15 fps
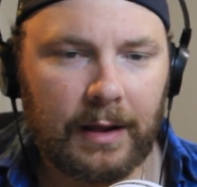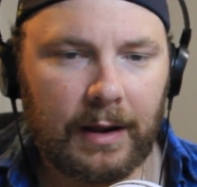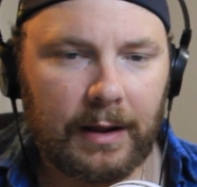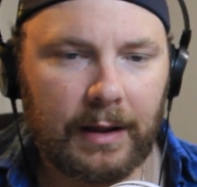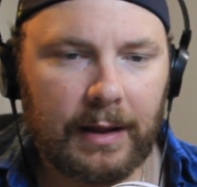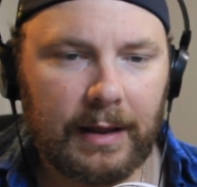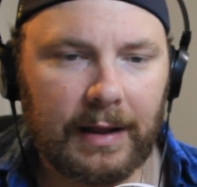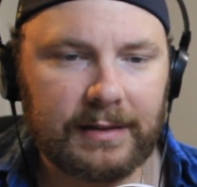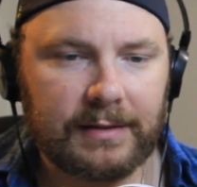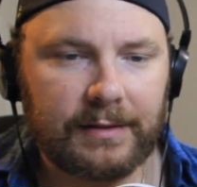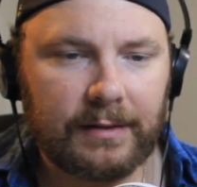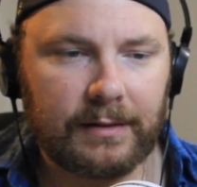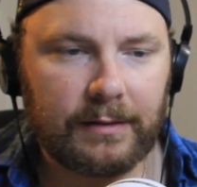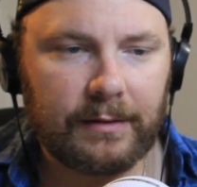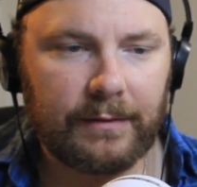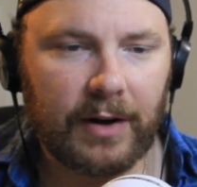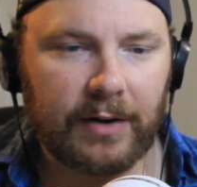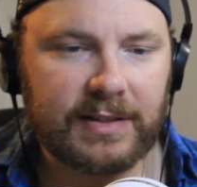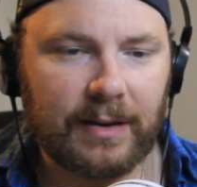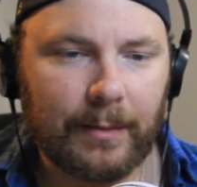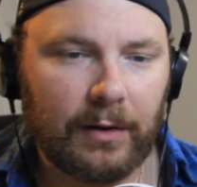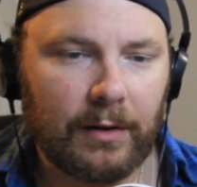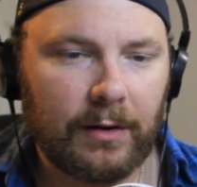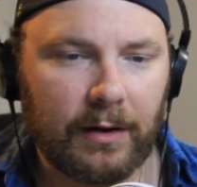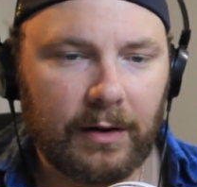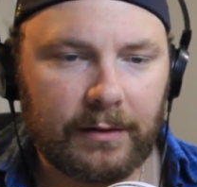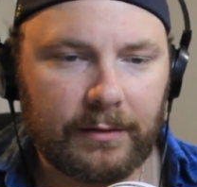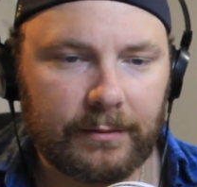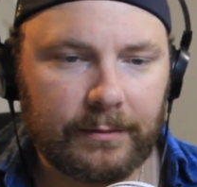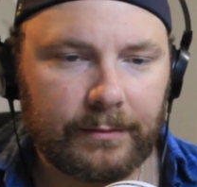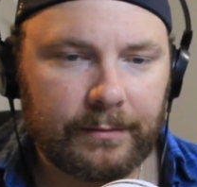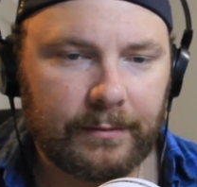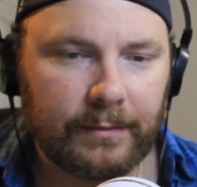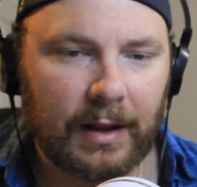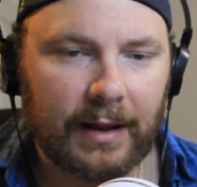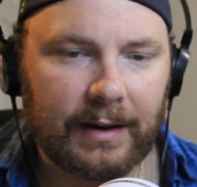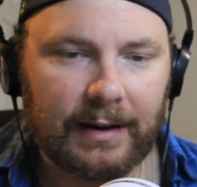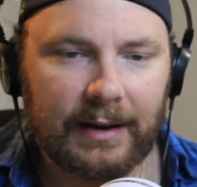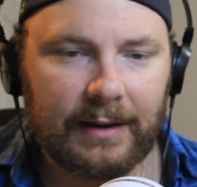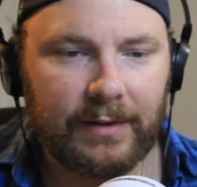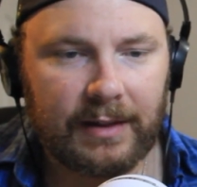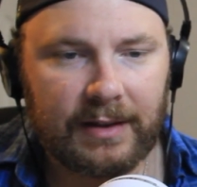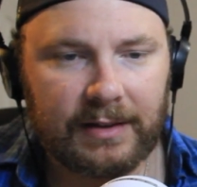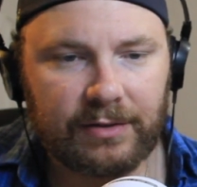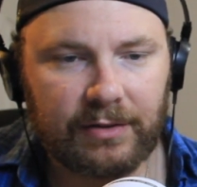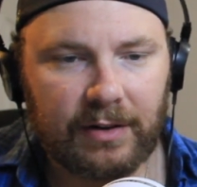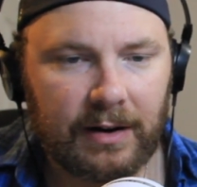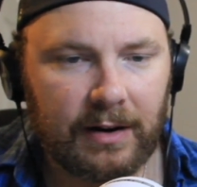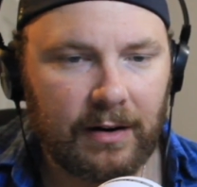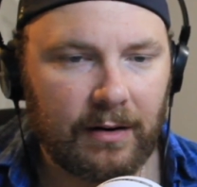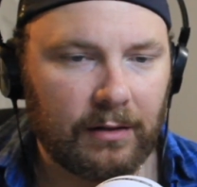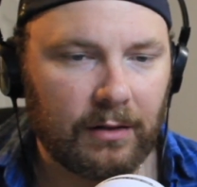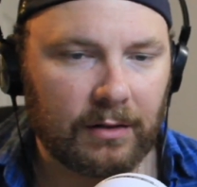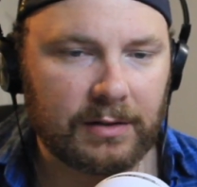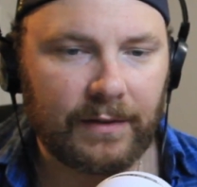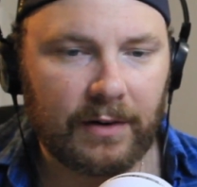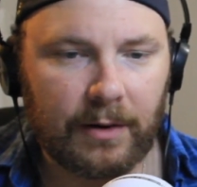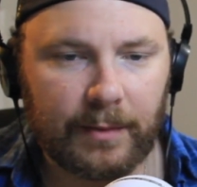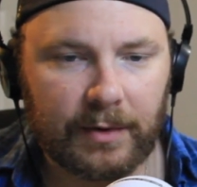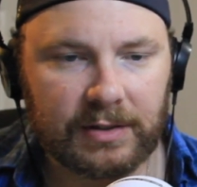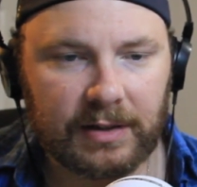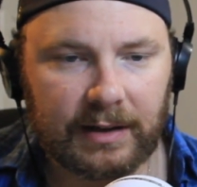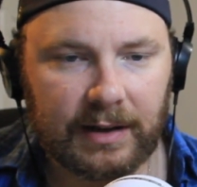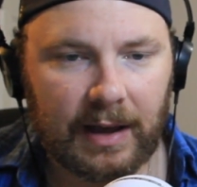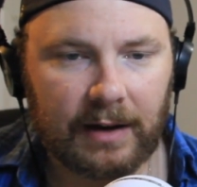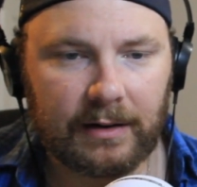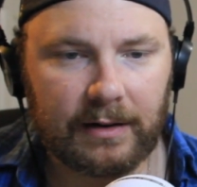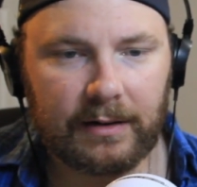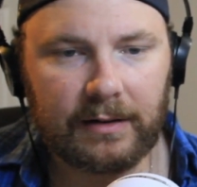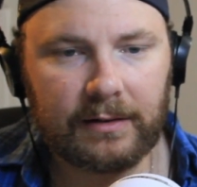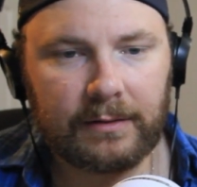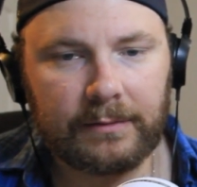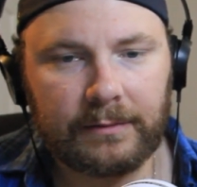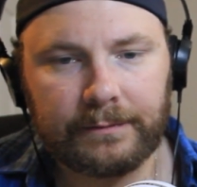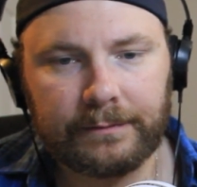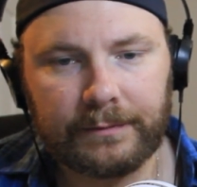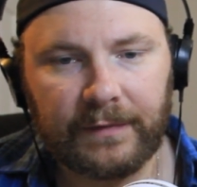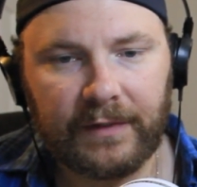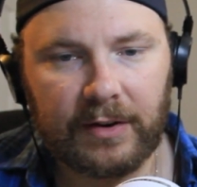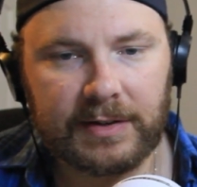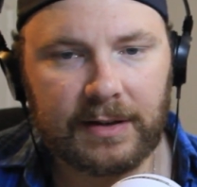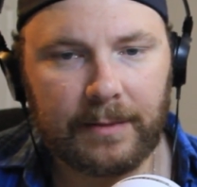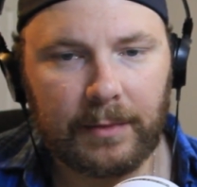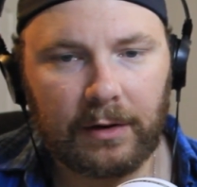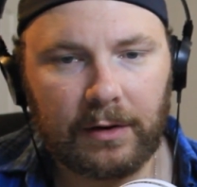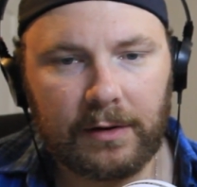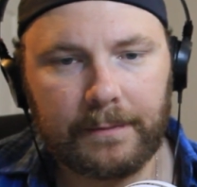That's very similar, and like even this right here looks very much like Canada, very similar.